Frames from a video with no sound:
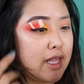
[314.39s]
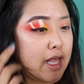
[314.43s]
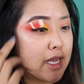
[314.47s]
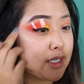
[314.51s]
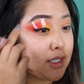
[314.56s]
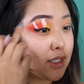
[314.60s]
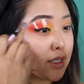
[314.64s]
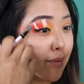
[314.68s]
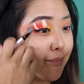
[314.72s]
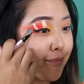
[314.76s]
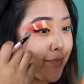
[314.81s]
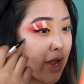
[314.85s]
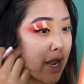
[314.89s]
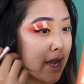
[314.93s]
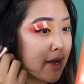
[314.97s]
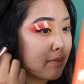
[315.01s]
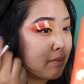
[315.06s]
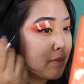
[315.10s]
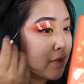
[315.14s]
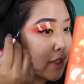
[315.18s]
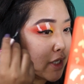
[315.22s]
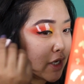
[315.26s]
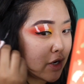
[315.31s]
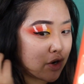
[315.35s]
like
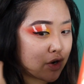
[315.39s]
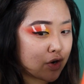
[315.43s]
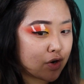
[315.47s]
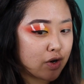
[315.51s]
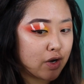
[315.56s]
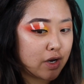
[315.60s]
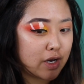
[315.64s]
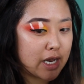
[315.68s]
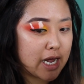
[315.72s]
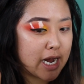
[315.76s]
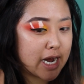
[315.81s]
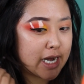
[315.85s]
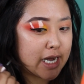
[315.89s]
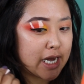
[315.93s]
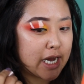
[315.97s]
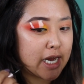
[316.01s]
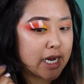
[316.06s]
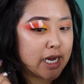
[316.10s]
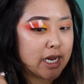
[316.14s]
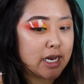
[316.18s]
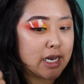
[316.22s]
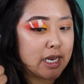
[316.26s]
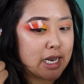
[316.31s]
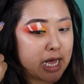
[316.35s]
sometimes they're
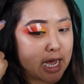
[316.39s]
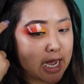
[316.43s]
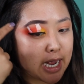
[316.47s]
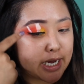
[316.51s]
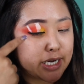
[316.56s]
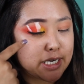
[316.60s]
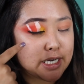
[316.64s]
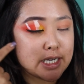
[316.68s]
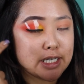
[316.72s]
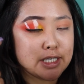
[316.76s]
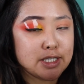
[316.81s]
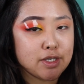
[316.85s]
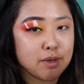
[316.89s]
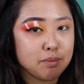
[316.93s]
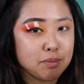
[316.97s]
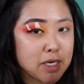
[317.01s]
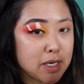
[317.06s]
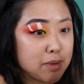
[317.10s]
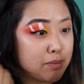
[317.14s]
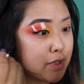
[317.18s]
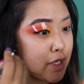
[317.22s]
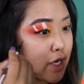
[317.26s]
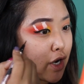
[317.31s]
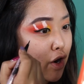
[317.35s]
lined and
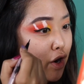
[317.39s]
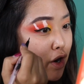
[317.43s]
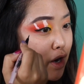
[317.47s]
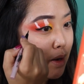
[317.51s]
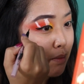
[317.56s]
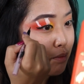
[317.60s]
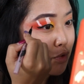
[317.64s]
sometimes they aren't,